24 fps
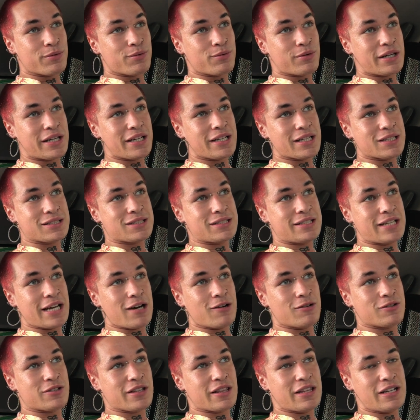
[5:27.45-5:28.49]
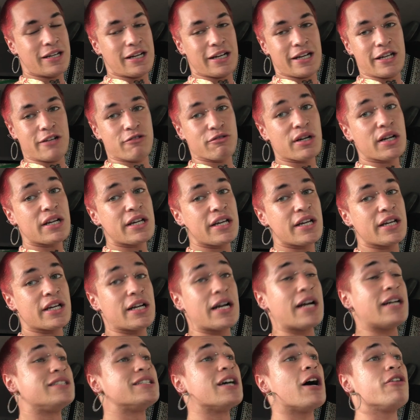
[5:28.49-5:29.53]
when it gets down to the nitty-gritty, and
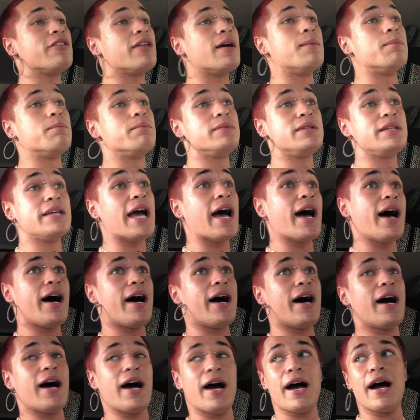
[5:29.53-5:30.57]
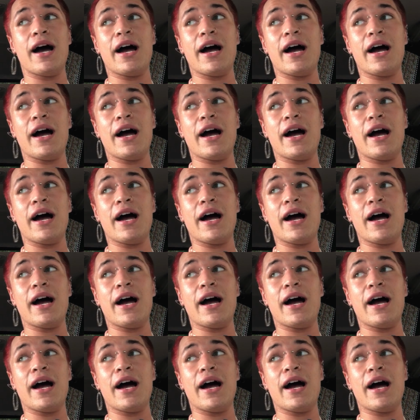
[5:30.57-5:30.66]
I tell them, yeah,